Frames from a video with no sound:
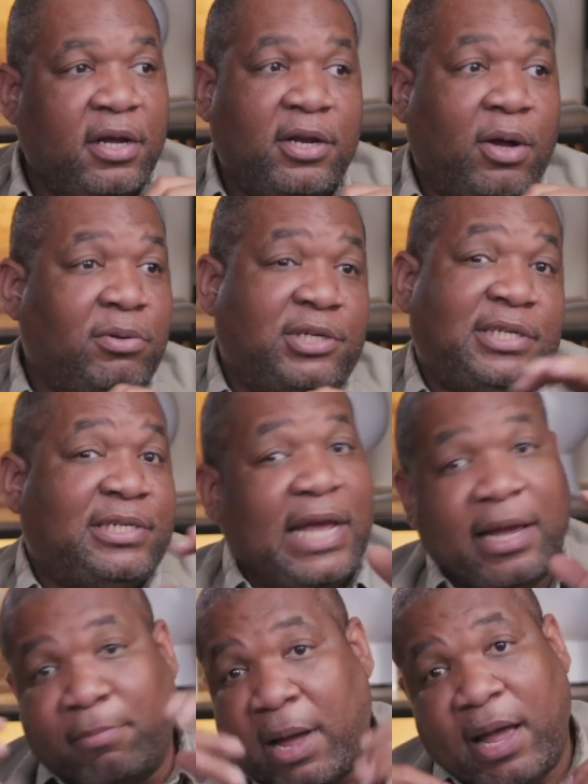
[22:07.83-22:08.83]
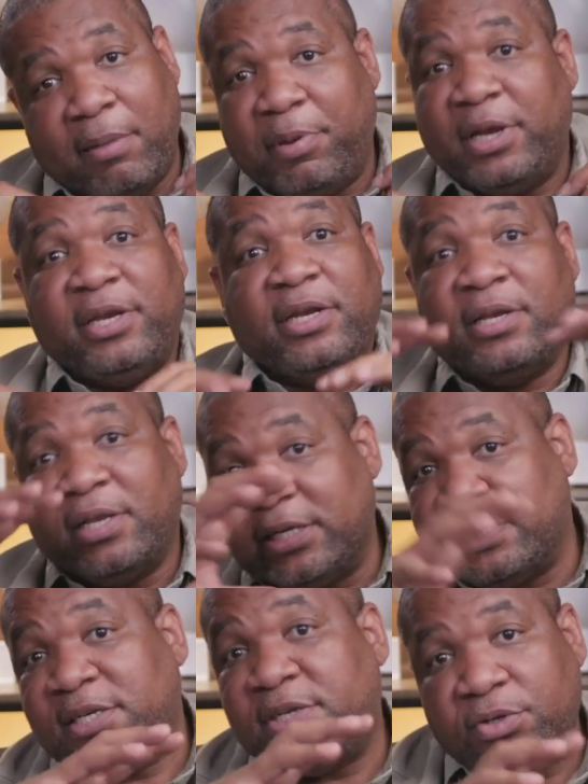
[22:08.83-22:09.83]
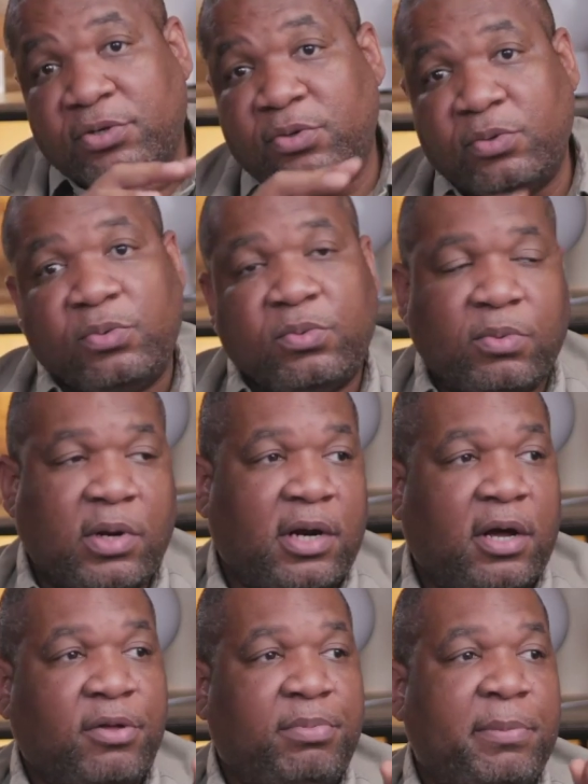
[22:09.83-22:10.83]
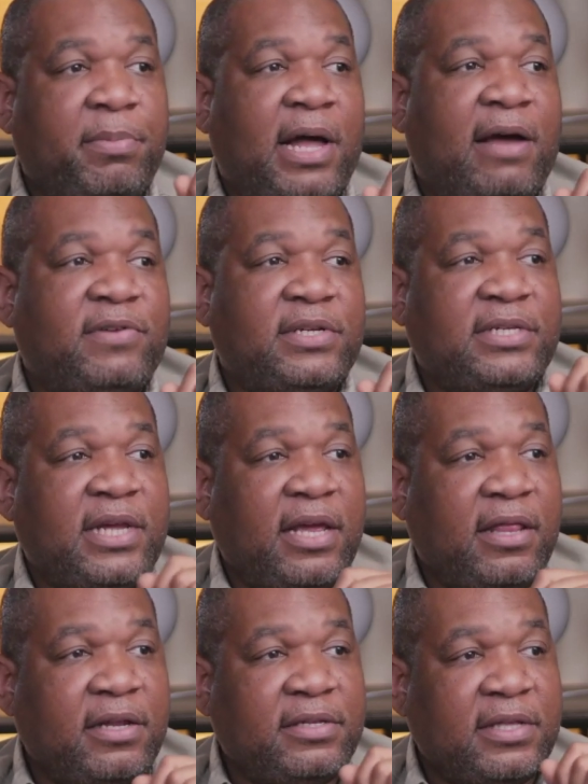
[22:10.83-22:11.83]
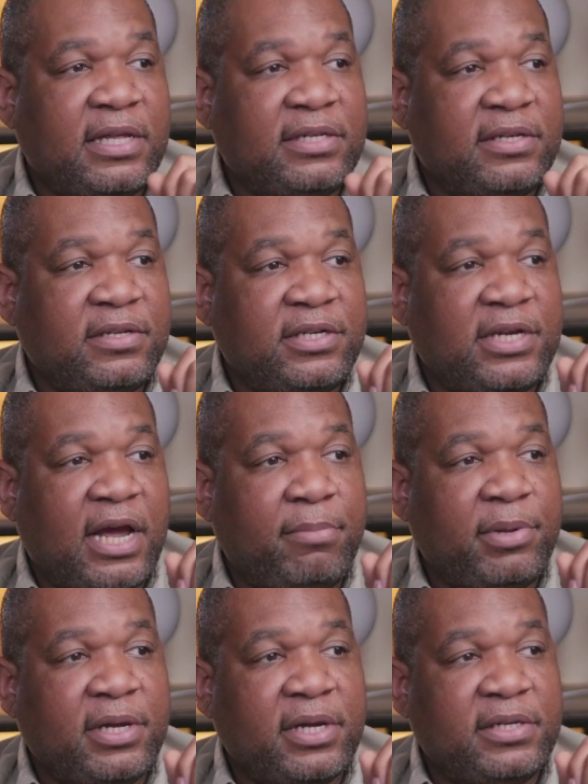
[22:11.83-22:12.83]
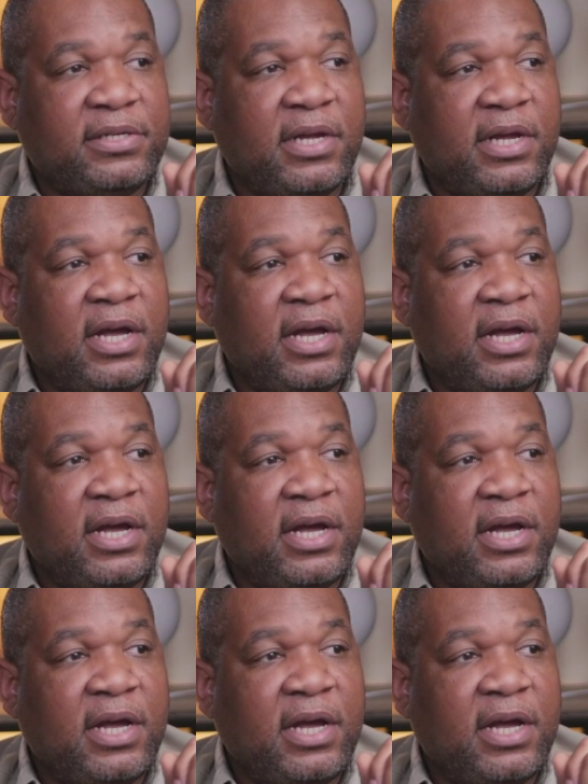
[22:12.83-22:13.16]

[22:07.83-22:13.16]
Don't just take my opinion. Listen to what other people have to say that's in the chat, because